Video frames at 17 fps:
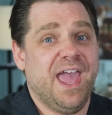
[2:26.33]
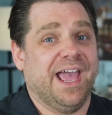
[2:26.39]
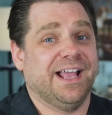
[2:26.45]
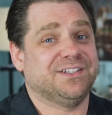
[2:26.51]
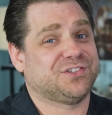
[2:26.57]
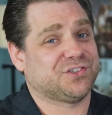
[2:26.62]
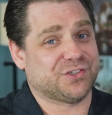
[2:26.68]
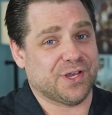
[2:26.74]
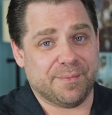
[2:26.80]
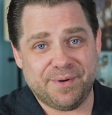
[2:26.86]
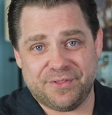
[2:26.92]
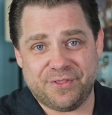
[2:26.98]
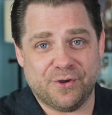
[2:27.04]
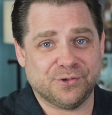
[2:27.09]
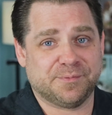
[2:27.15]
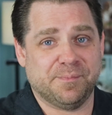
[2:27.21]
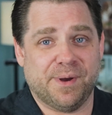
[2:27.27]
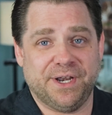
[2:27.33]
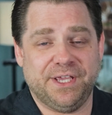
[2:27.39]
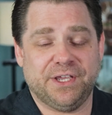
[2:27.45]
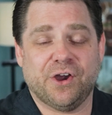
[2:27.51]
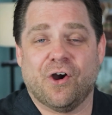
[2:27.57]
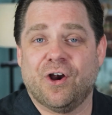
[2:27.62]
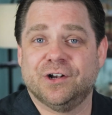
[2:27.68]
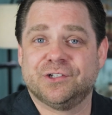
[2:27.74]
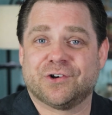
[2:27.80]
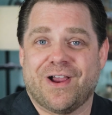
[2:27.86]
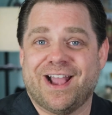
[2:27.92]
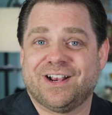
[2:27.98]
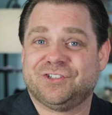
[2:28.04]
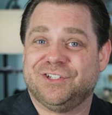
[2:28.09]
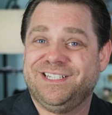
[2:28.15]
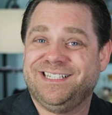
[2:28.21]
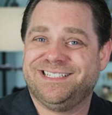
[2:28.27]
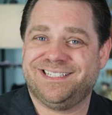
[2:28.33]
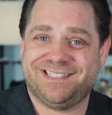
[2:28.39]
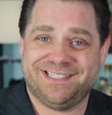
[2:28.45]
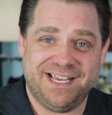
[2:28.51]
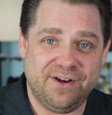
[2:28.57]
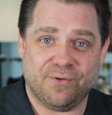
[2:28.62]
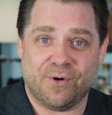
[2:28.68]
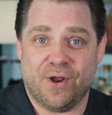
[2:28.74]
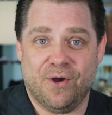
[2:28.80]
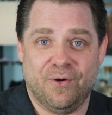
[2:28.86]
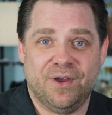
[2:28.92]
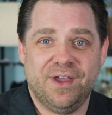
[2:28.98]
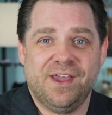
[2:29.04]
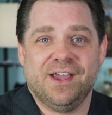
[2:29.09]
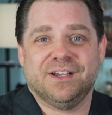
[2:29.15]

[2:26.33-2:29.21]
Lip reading: And some of those money cards are actually 0.